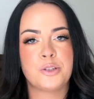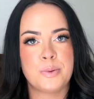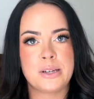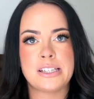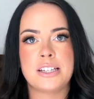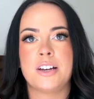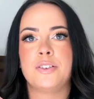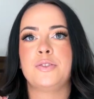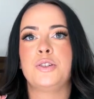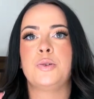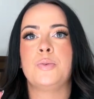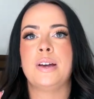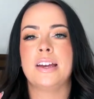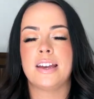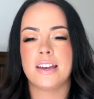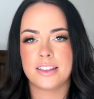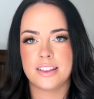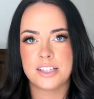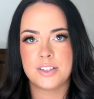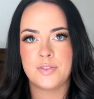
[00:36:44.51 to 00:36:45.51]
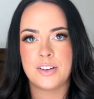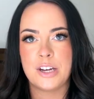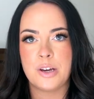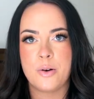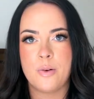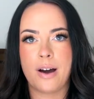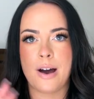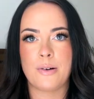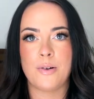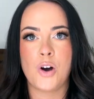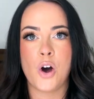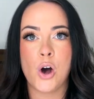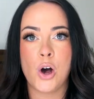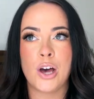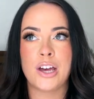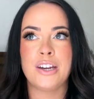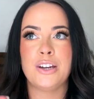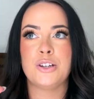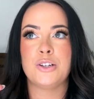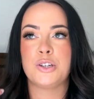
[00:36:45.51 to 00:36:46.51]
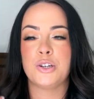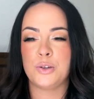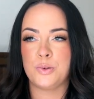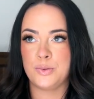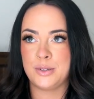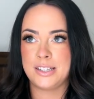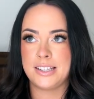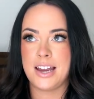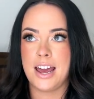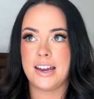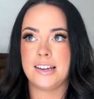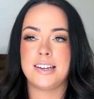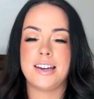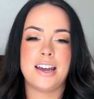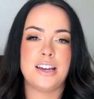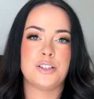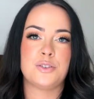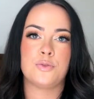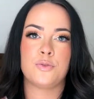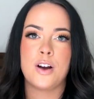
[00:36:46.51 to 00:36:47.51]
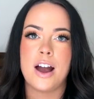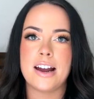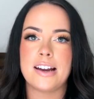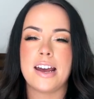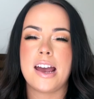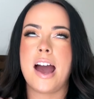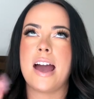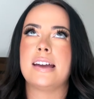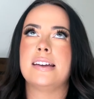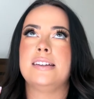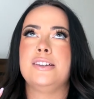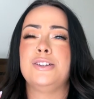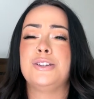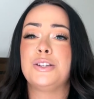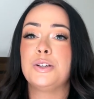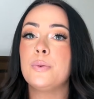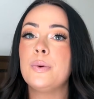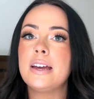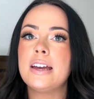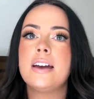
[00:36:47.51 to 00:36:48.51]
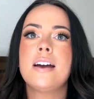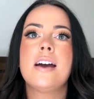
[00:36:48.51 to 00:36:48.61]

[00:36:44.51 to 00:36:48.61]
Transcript: myself to get this video out on Tuesday. Today is Friday. I can do it.